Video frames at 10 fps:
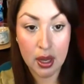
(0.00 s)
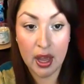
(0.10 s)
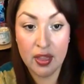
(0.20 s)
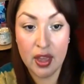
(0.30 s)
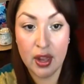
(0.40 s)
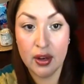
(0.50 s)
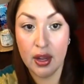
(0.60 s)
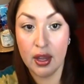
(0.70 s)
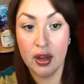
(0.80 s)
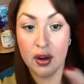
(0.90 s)
And
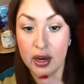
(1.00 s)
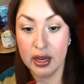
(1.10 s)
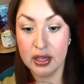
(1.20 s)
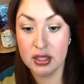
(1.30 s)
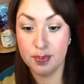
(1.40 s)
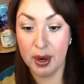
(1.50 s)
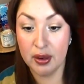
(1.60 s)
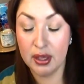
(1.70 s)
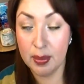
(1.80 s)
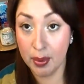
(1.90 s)
then here is
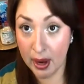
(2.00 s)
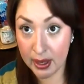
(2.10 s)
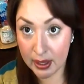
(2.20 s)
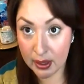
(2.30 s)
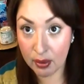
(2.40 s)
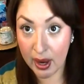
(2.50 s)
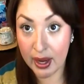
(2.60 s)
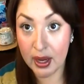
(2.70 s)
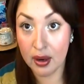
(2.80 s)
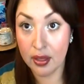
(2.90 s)
Barely Branded right
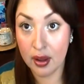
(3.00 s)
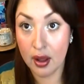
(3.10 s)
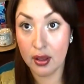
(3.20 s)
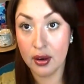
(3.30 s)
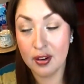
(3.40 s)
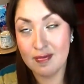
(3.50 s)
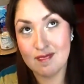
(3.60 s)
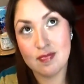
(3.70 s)
here, the color.